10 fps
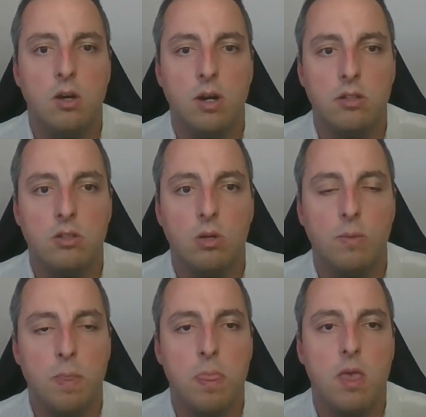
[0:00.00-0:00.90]
All right,
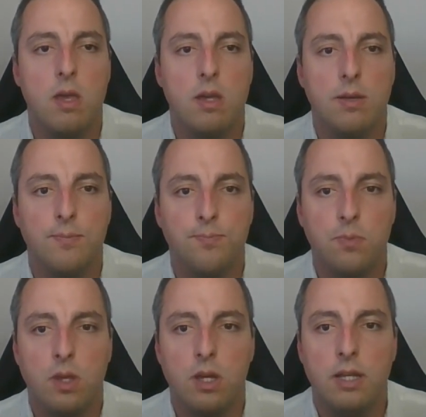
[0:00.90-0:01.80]
so
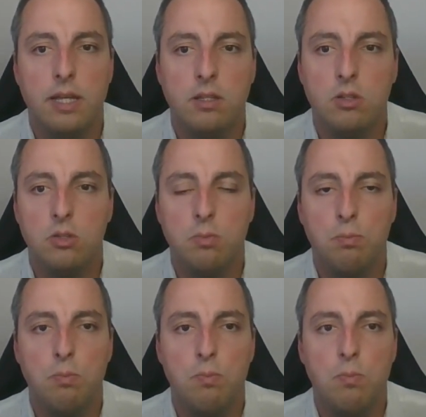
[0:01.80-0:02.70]
let us
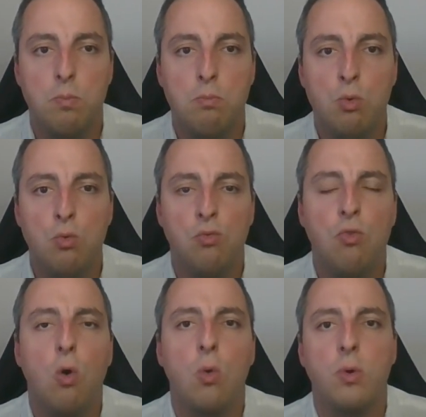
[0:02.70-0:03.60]
move
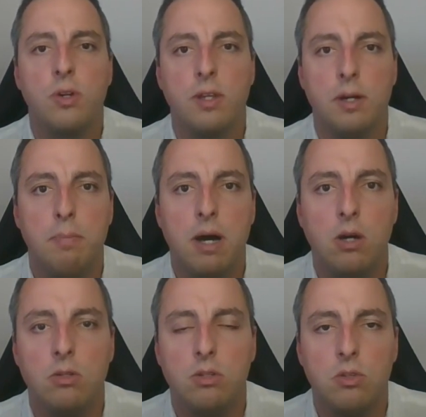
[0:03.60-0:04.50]
forward
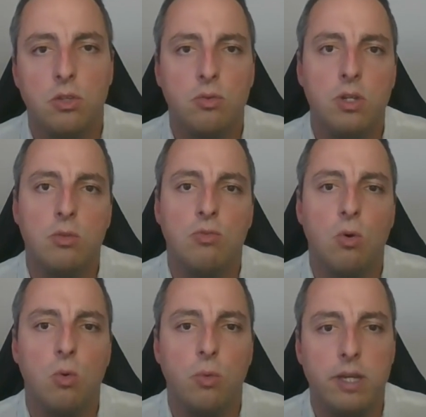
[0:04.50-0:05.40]
about 3 to
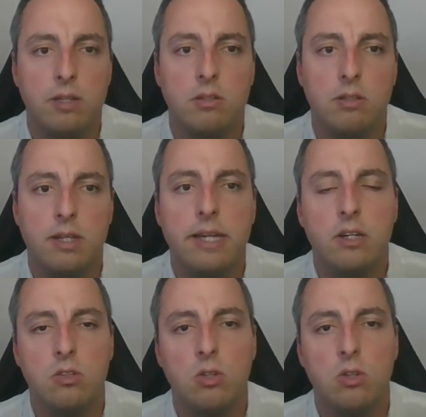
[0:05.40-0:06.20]
4 weeks later.